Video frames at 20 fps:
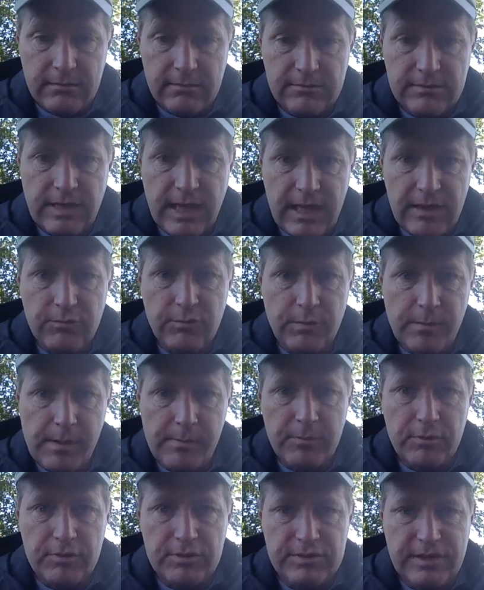10,
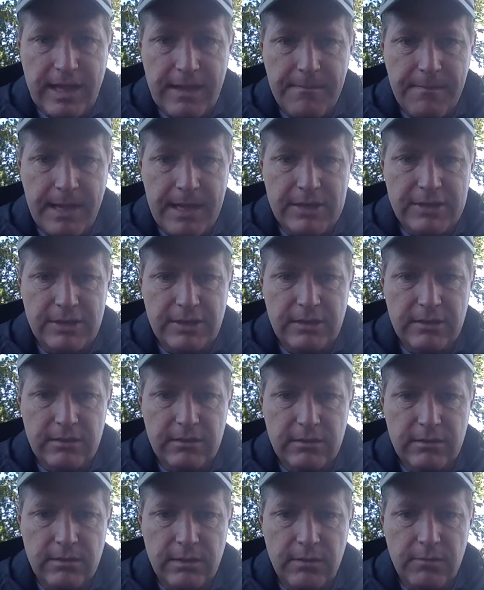remember, is that magic
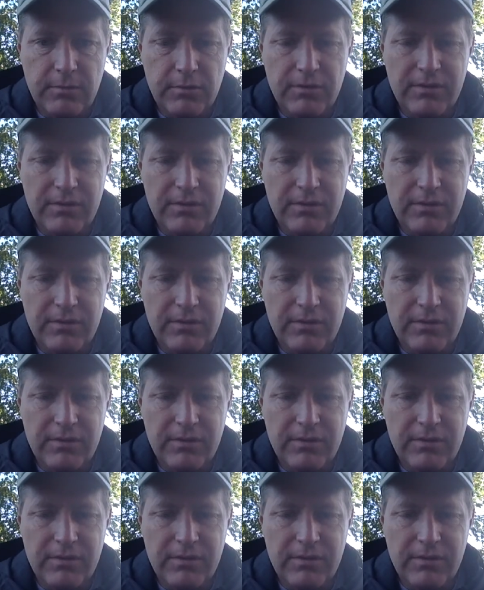number.